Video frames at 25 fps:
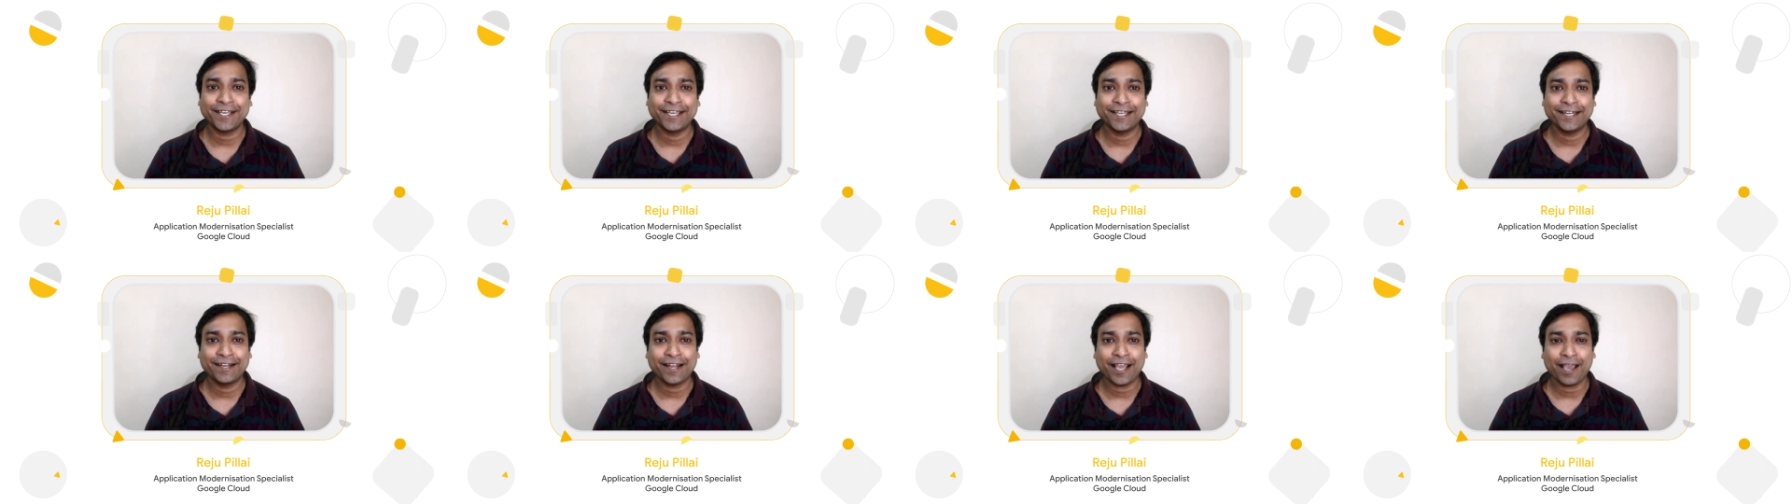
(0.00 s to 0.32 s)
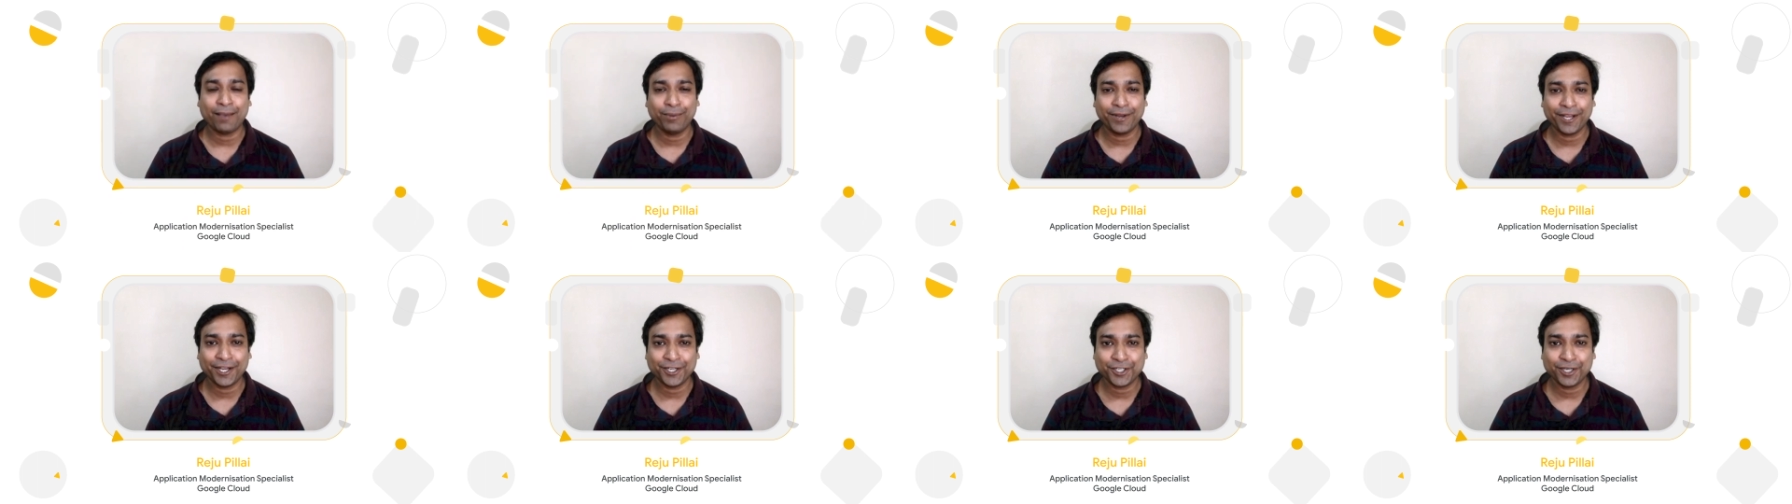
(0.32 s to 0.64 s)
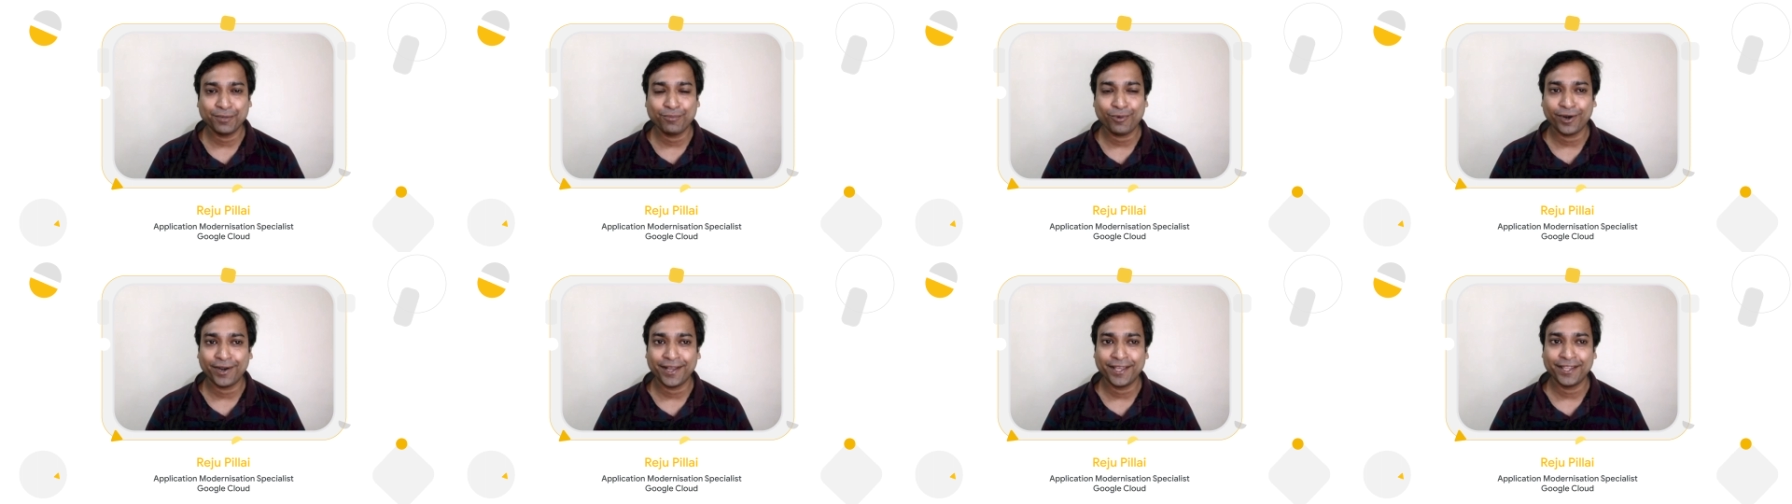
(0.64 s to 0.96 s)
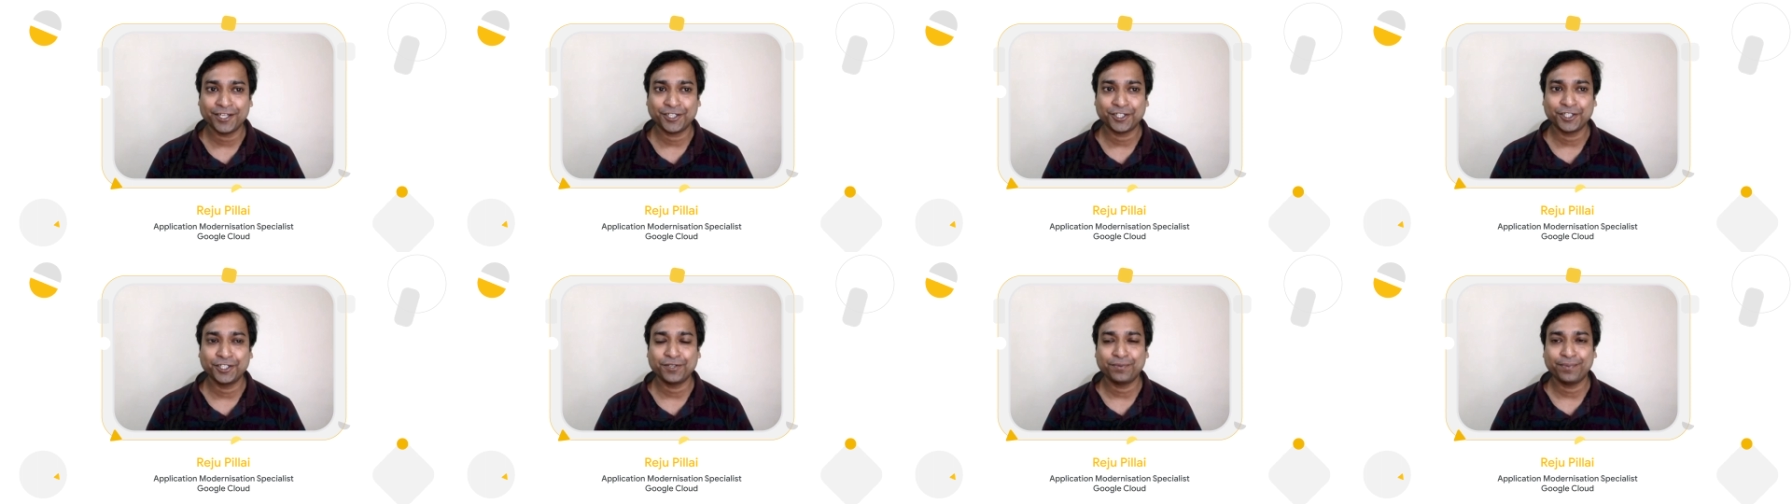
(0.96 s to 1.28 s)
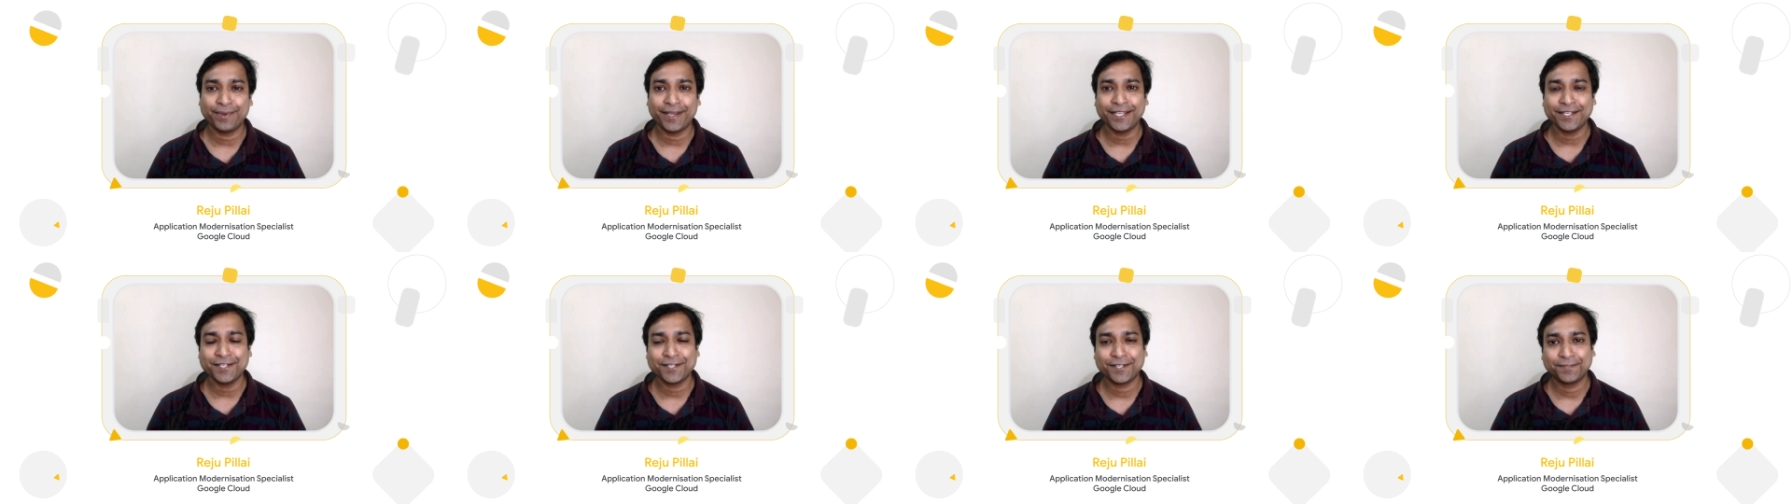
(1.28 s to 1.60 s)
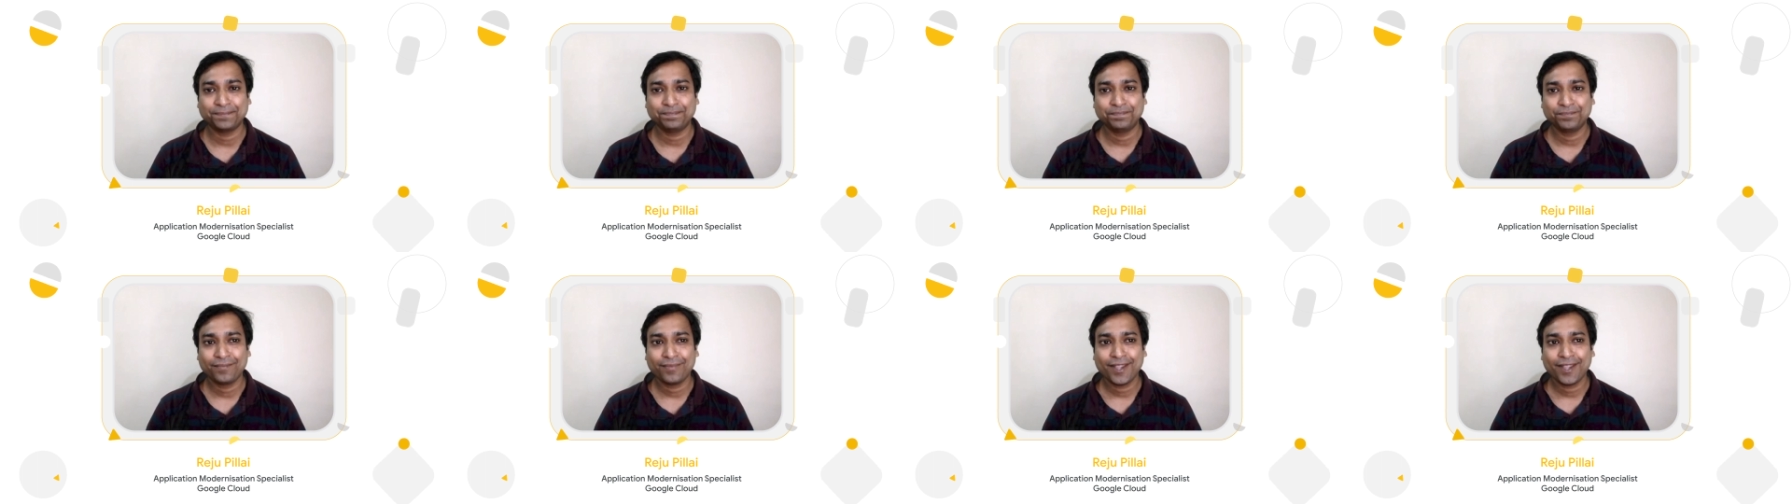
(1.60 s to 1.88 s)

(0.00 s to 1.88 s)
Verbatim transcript: in application modernization space.